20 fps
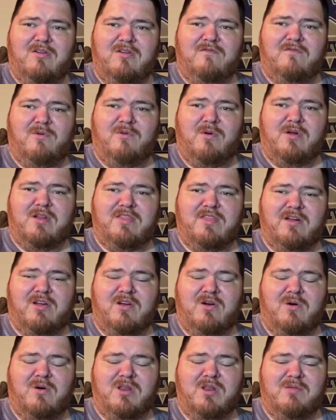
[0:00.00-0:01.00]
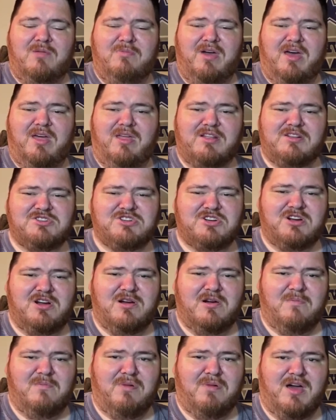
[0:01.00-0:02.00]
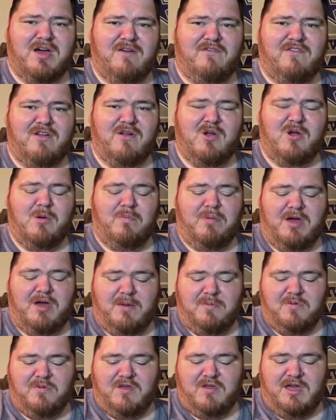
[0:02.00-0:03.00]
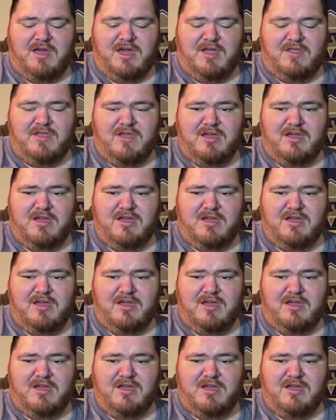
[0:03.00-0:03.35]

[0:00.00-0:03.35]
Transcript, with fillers: for one of the Cody Bellinger Pop Funko Pops I had,